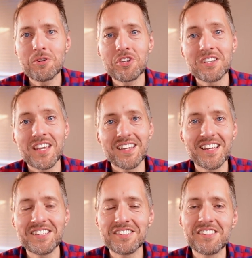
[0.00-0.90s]
Should I take it at
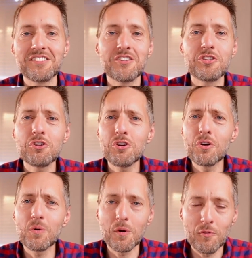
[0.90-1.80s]
age
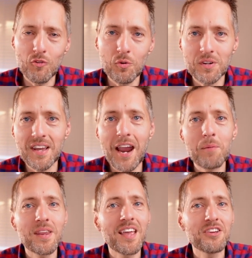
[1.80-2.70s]
62 or full
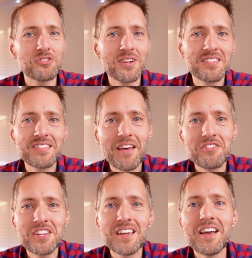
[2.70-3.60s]
retirement age or age
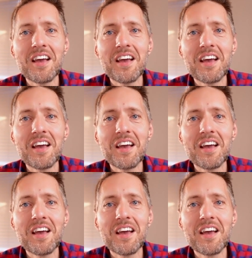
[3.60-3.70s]
70?